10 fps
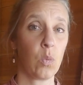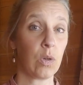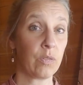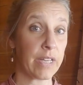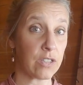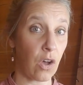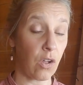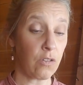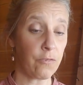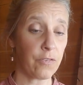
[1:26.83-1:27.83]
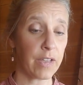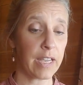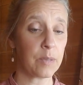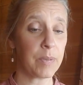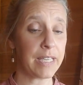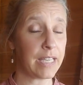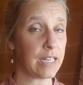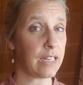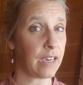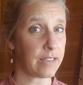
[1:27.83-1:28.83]
will resolve and
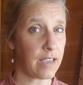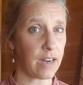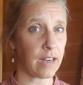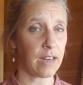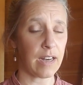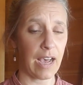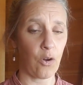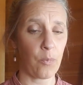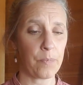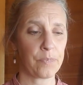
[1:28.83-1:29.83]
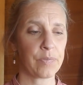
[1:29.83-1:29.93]
begin again now.